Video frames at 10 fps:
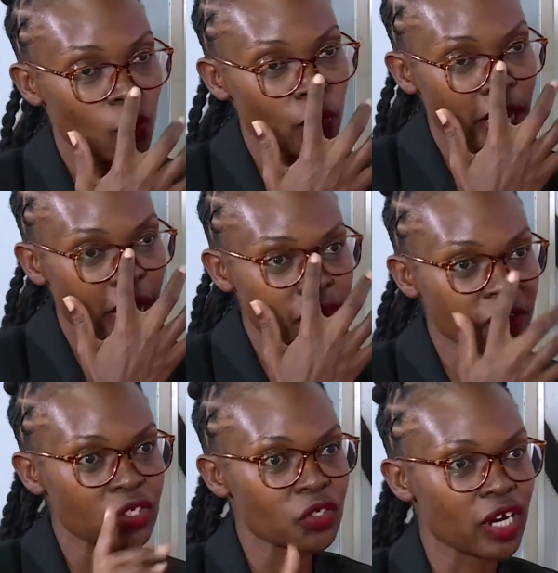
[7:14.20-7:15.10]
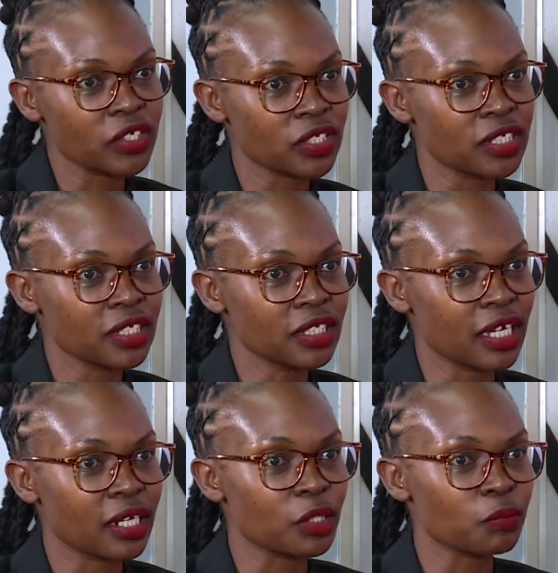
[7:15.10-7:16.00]
We have a tragedy,
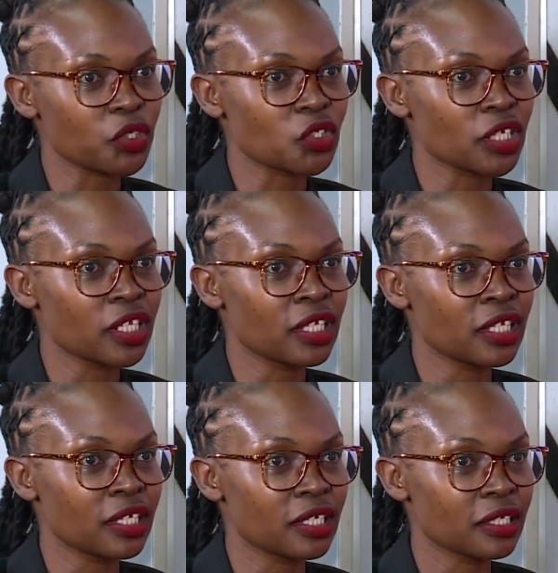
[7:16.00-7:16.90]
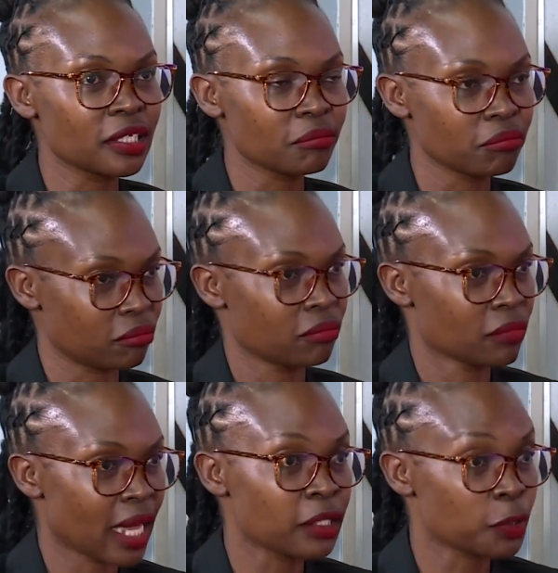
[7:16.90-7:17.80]
and especially,
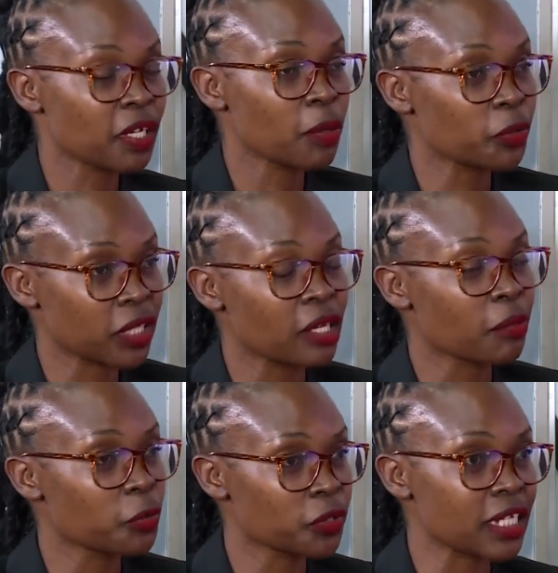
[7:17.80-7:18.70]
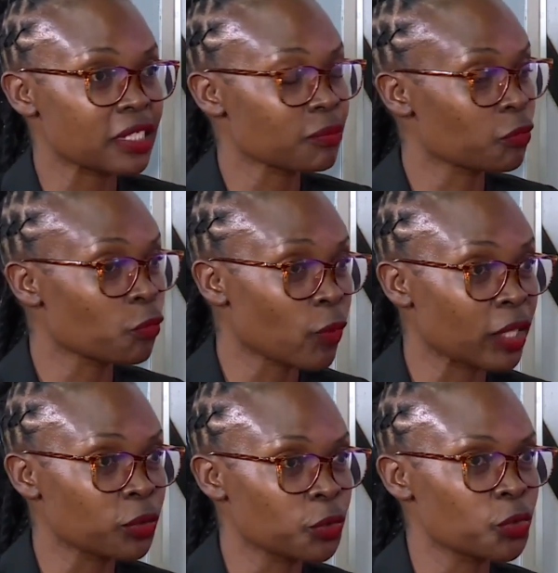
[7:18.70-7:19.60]
I'll speak about Kenya because that's
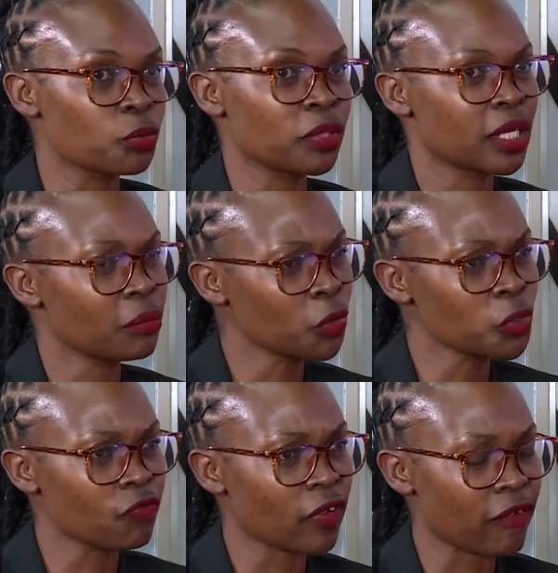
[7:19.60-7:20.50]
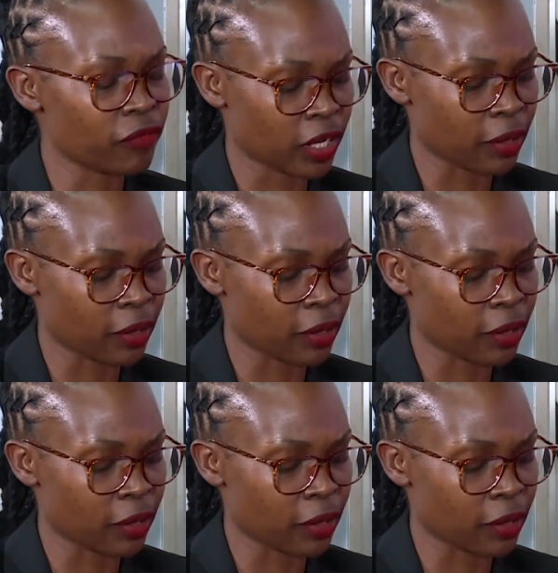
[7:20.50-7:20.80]
well known to me, and most of Africa.